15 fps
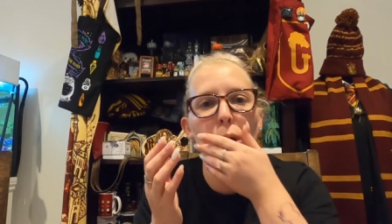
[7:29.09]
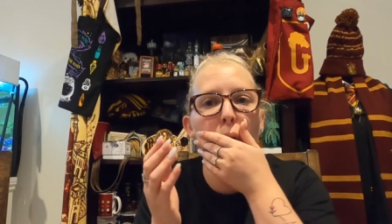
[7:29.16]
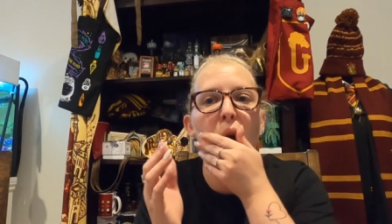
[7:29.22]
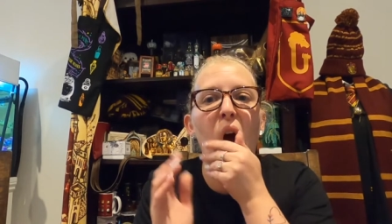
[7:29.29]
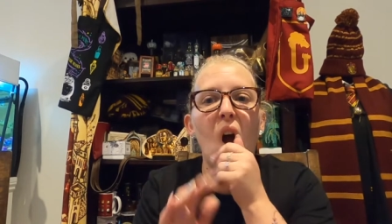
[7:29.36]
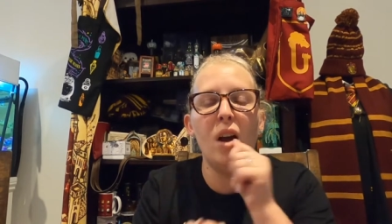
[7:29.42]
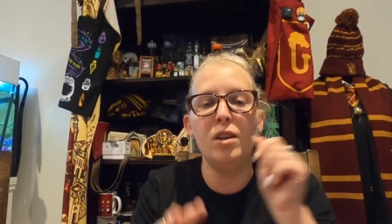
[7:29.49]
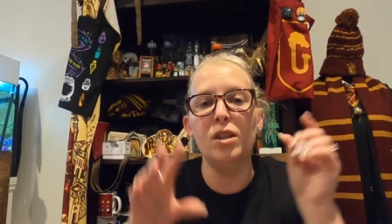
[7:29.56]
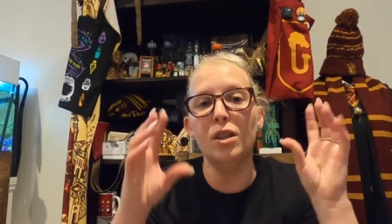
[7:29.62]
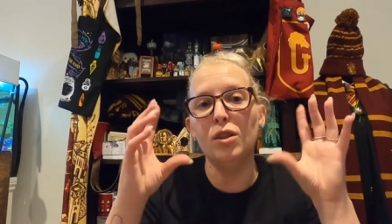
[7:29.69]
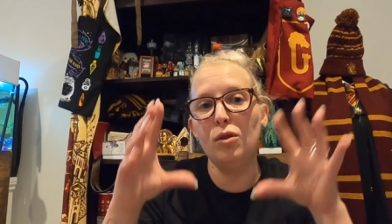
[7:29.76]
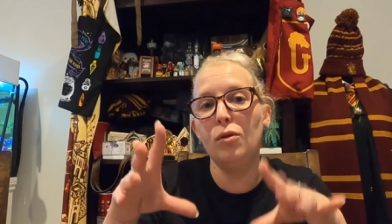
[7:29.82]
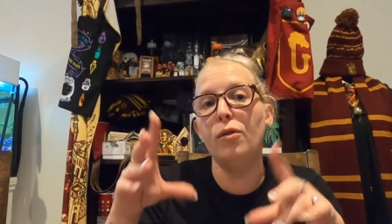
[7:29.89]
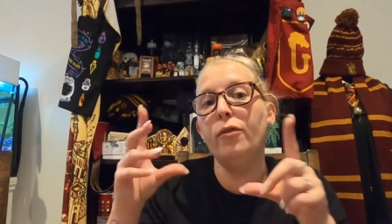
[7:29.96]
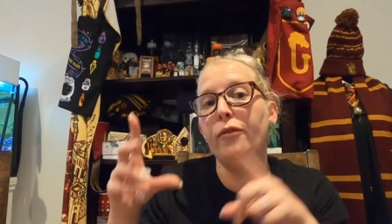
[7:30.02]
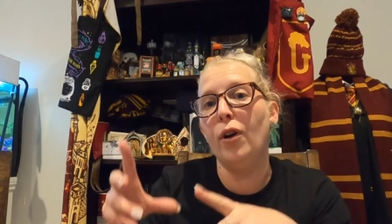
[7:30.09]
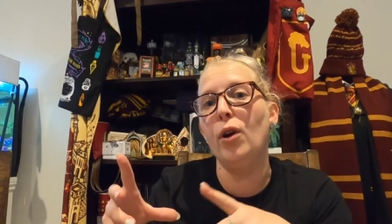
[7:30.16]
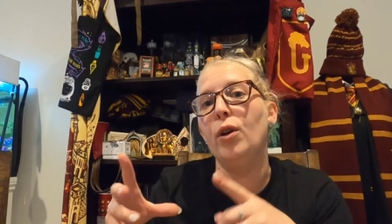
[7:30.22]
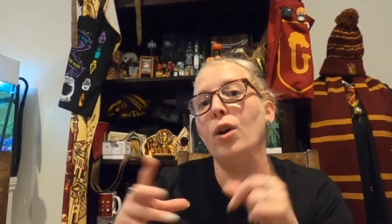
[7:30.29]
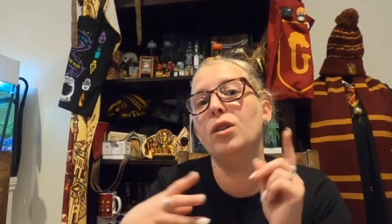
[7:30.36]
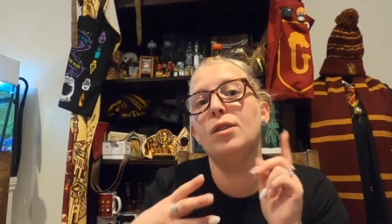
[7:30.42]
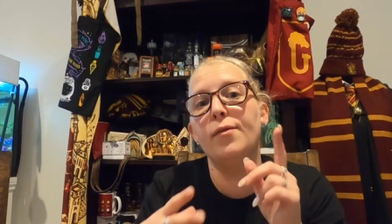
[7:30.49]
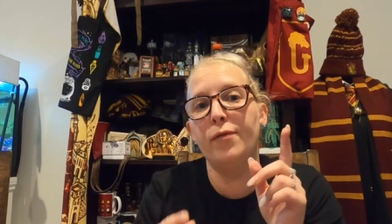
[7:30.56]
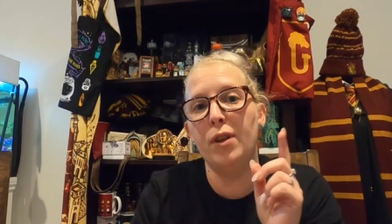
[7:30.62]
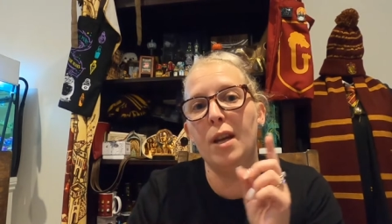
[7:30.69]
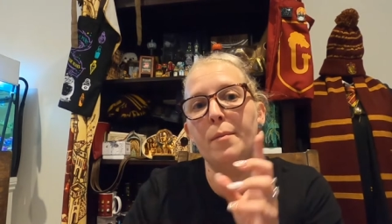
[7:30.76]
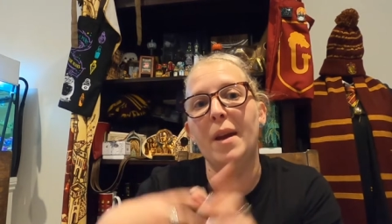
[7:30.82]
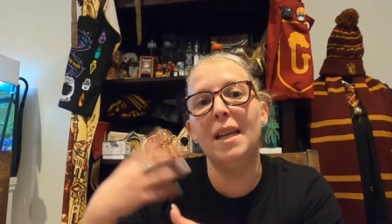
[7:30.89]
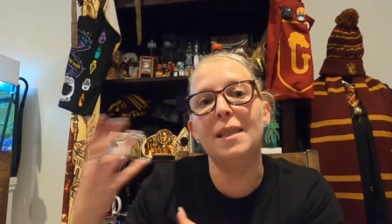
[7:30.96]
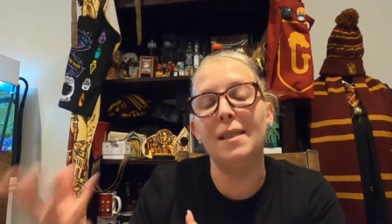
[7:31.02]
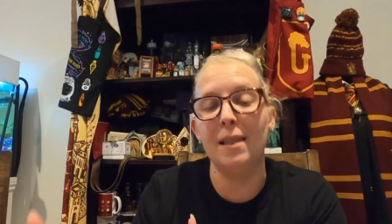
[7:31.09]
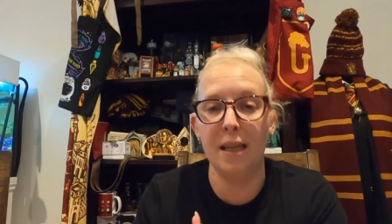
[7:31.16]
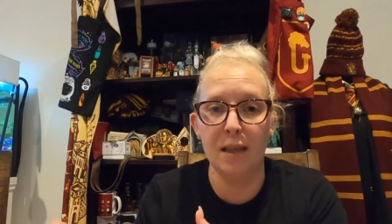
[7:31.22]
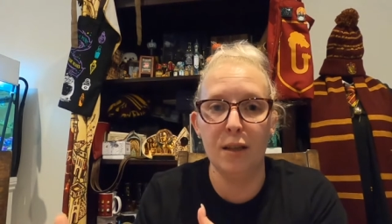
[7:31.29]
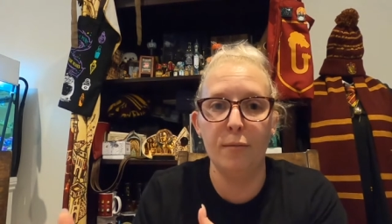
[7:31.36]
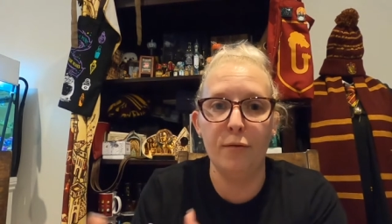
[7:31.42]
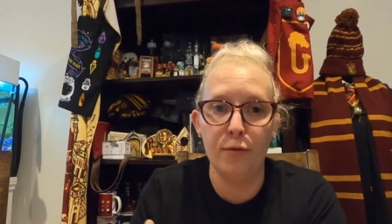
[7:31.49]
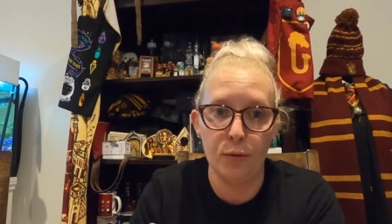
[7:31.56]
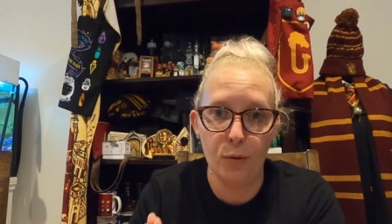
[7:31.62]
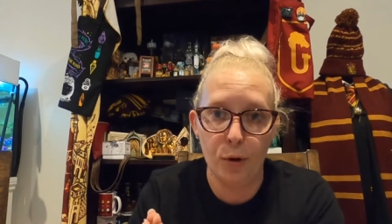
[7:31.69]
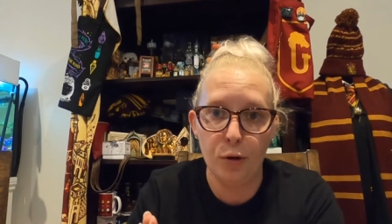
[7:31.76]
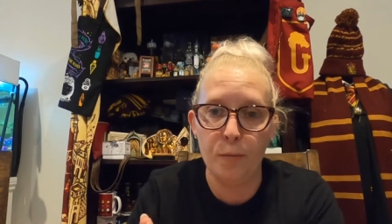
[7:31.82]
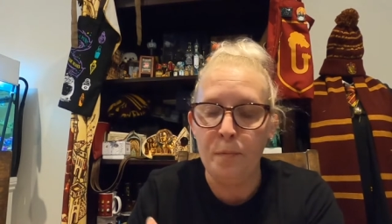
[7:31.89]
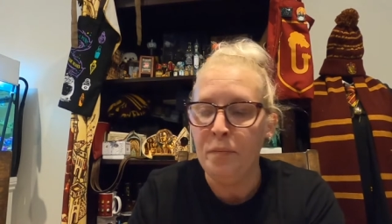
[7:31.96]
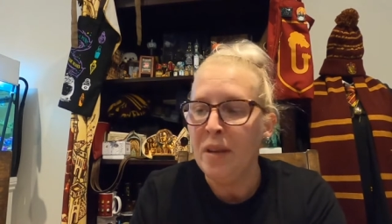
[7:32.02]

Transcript: So I just took photos of them and sent them through.